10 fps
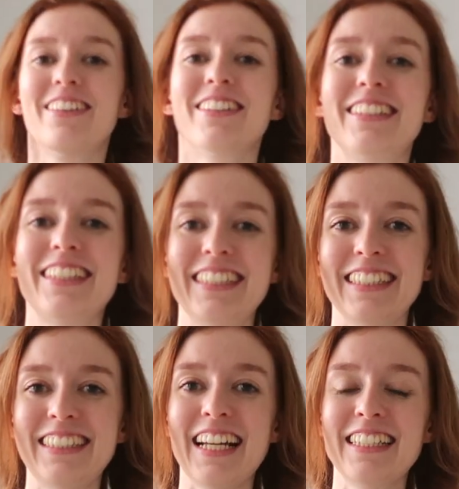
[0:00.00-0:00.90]
Also, because
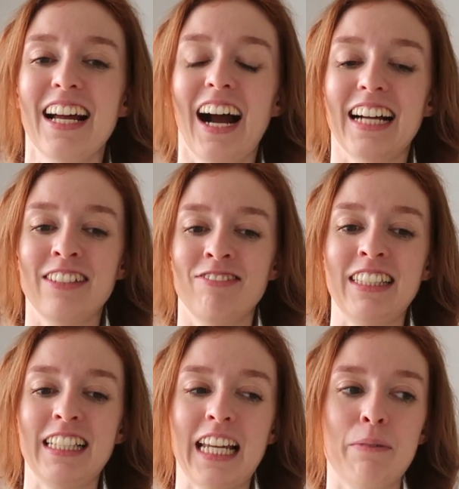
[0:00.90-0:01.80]
it said, I didn't
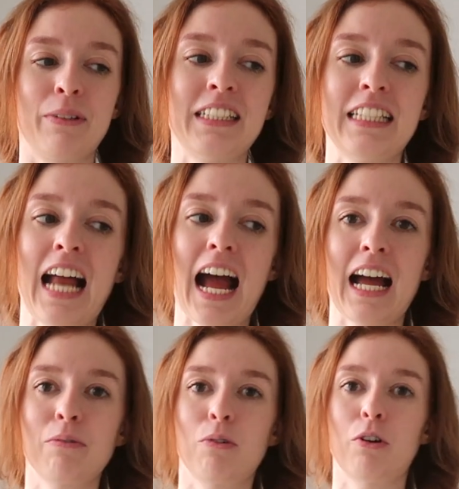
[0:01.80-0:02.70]
read the label and it said
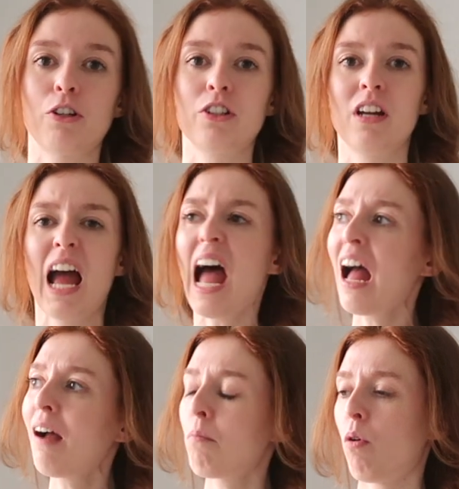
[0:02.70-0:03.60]
hand wash.
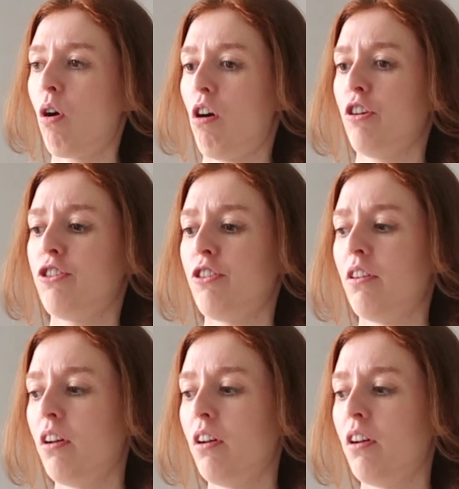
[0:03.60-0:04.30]
Hand wash!